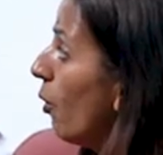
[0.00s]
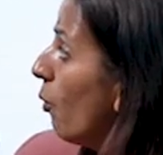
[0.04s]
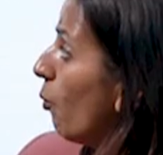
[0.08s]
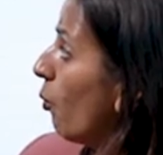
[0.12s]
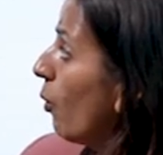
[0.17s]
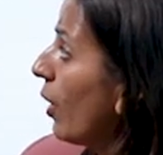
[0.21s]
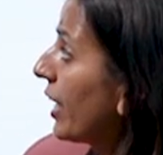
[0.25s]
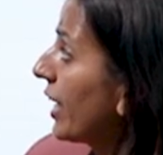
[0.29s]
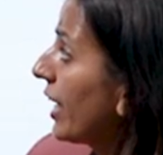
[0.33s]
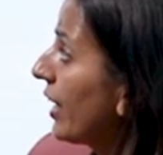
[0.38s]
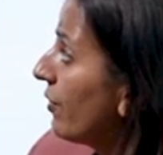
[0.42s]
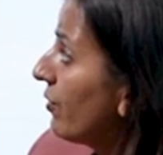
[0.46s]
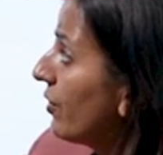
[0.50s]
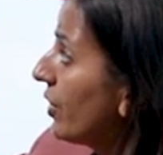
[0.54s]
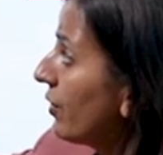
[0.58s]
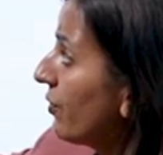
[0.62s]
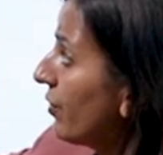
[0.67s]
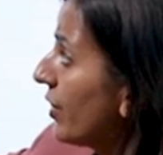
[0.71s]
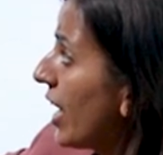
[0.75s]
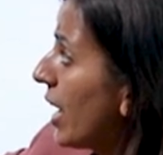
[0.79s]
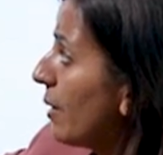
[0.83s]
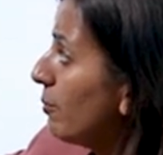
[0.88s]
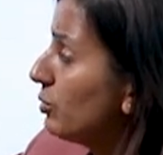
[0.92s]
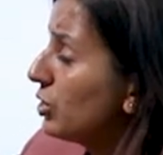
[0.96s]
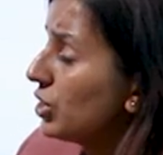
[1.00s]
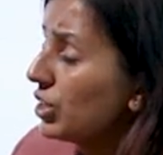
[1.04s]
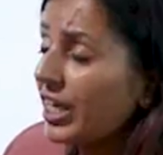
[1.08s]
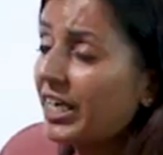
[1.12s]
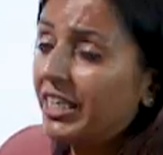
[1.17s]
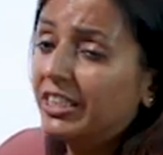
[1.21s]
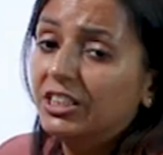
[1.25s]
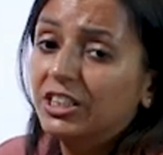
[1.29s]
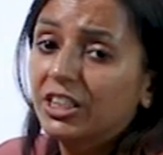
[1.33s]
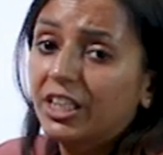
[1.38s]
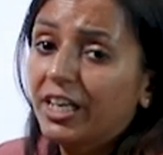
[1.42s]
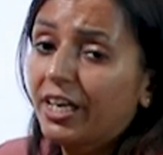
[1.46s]
Whatever we are
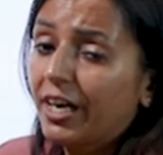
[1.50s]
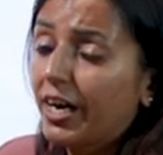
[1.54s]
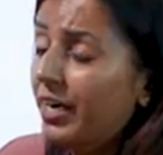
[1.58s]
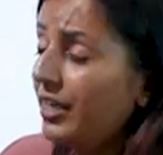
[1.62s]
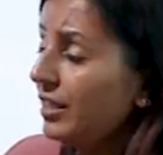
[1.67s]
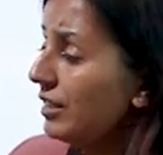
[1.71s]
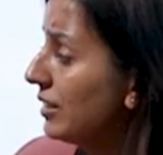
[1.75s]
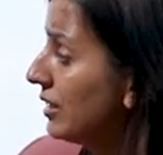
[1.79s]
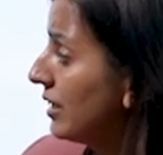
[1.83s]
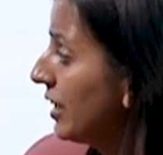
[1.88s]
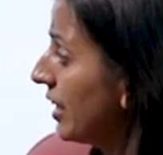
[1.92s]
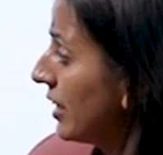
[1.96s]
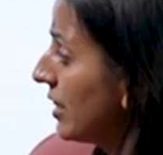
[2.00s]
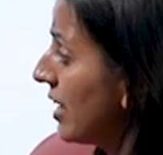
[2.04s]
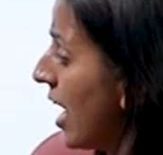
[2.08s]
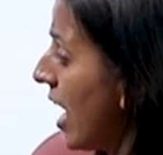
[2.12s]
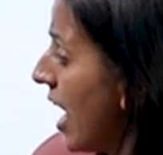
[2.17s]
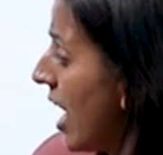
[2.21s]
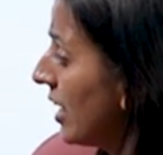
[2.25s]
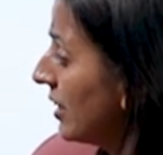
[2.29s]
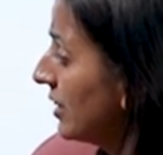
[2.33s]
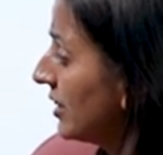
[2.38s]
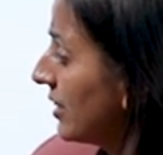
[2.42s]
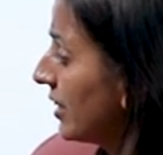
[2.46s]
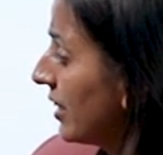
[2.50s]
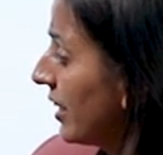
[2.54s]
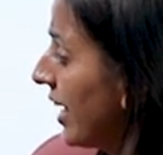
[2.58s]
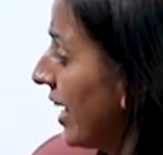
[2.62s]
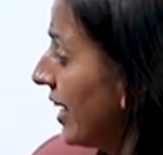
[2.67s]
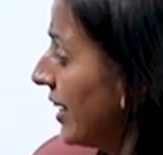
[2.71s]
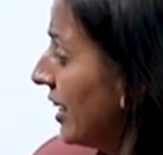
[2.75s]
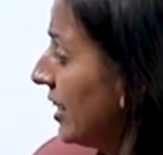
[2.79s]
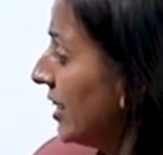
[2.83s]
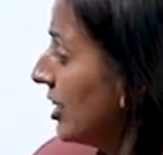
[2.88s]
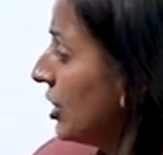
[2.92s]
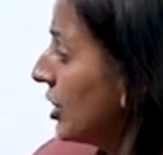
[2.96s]
changing it, see the answer
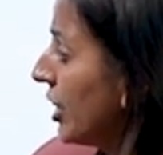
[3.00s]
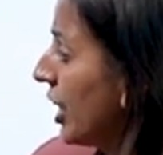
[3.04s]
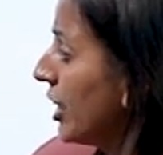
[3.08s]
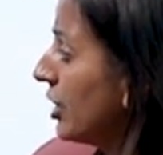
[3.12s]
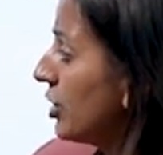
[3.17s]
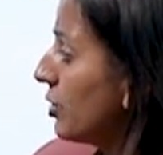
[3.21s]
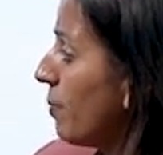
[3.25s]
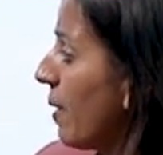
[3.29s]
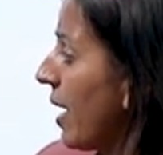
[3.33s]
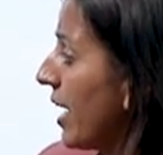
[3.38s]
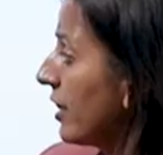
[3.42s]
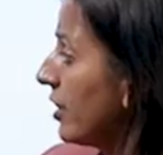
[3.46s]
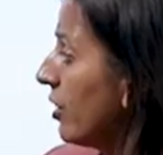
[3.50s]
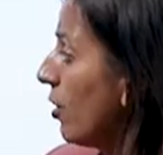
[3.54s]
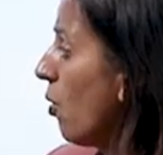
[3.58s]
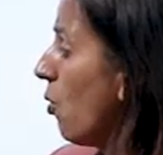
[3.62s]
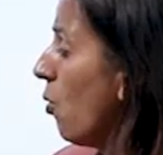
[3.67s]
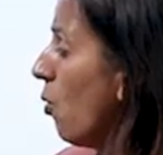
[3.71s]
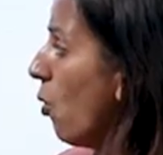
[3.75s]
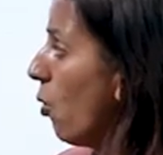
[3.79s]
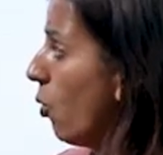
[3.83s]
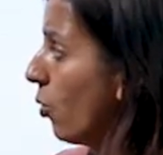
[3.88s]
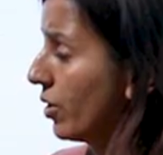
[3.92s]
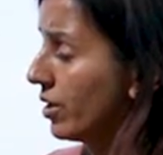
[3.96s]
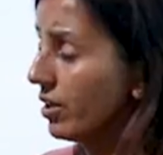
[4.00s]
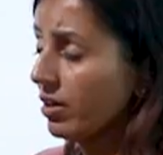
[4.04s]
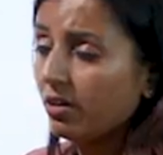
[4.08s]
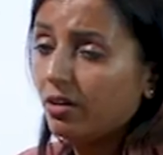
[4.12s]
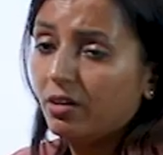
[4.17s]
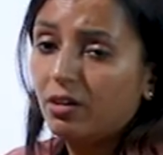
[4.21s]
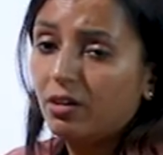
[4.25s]
getting changed by the code.